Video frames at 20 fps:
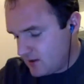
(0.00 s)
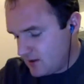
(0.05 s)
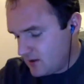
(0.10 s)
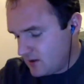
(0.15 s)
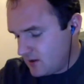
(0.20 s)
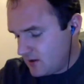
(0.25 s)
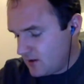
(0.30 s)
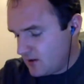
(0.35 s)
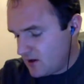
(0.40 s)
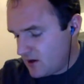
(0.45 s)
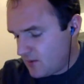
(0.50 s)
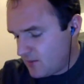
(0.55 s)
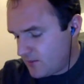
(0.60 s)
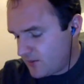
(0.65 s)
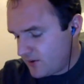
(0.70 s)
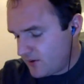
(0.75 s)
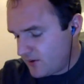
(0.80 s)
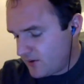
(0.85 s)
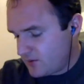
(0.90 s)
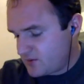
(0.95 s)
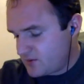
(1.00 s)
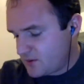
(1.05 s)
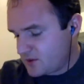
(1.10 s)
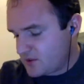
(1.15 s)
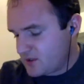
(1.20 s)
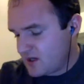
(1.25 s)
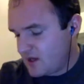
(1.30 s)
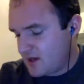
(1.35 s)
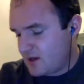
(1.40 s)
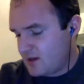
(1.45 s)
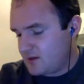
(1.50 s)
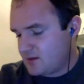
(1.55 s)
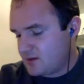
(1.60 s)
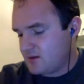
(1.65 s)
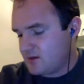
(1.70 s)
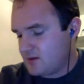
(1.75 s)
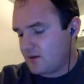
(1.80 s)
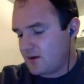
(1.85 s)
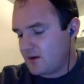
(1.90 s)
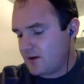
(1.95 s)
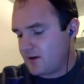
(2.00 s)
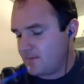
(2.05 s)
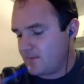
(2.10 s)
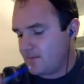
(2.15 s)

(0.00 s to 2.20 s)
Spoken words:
a number that we're supposed to get. Okay.